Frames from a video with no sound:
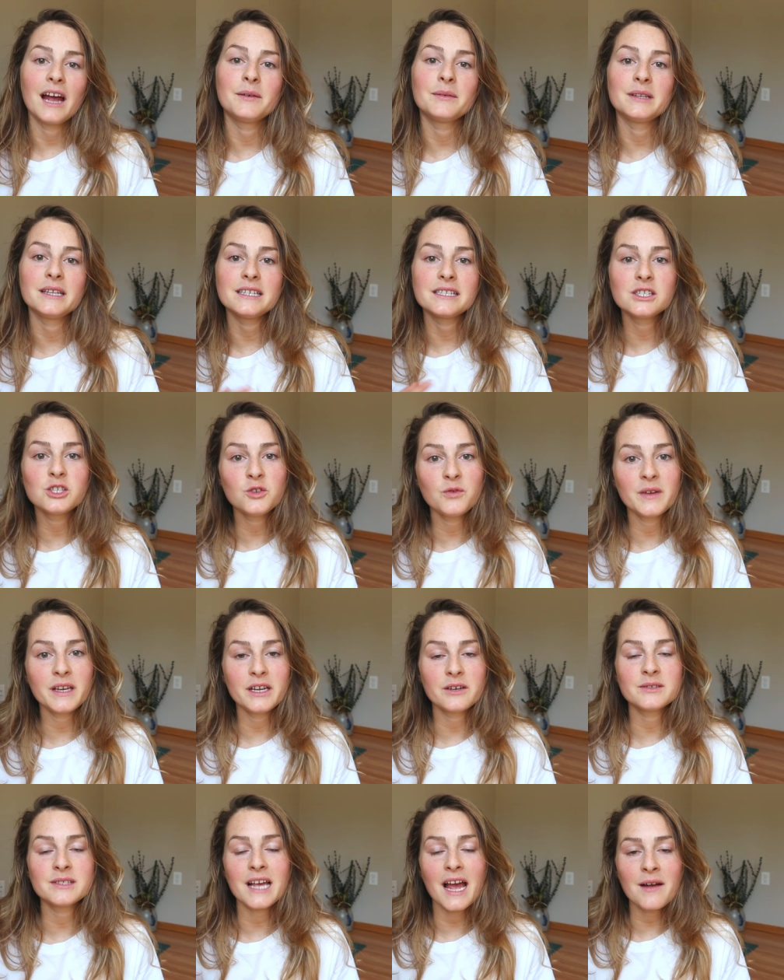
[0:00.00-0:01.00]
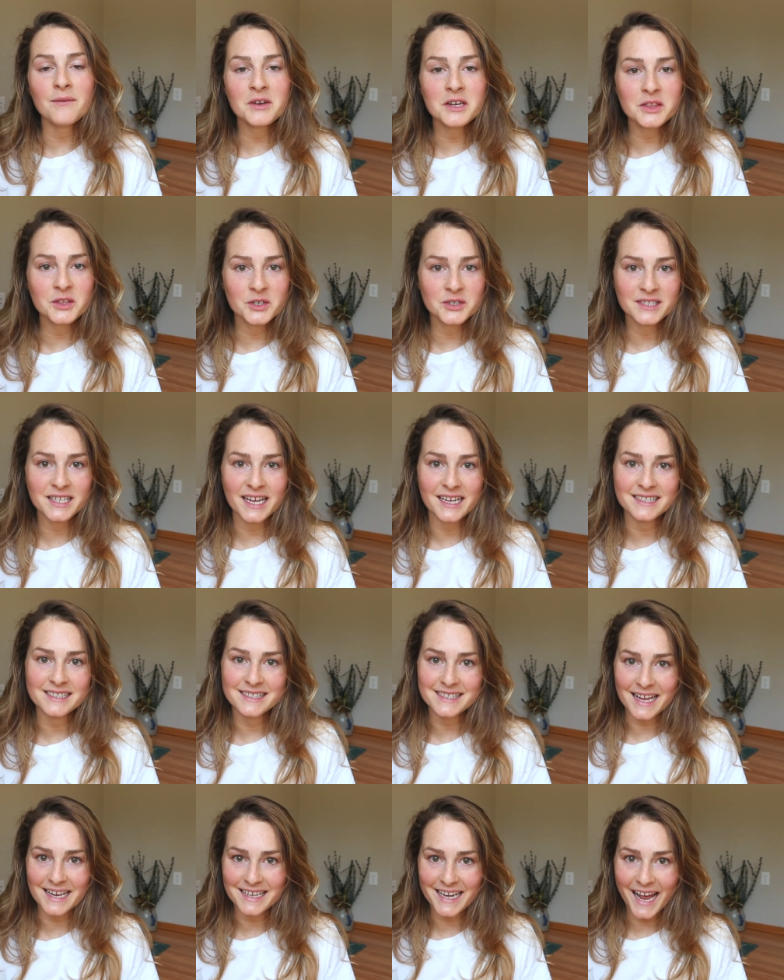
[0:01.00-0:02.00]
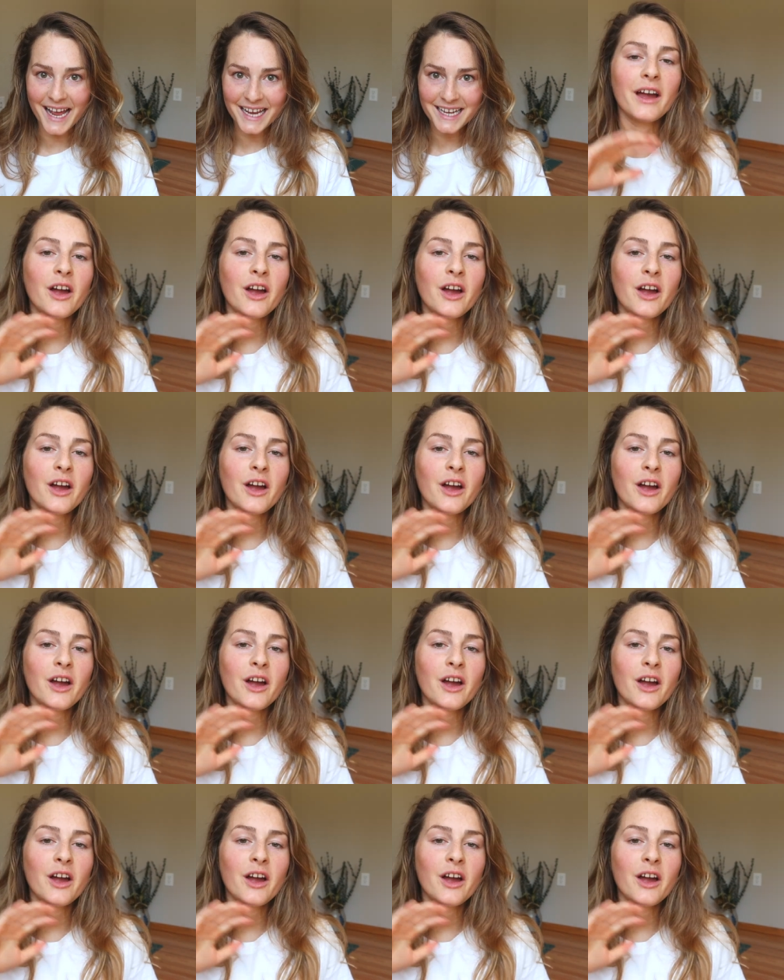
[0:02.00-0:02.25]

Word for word: I release new videos every Thursday and Sunday.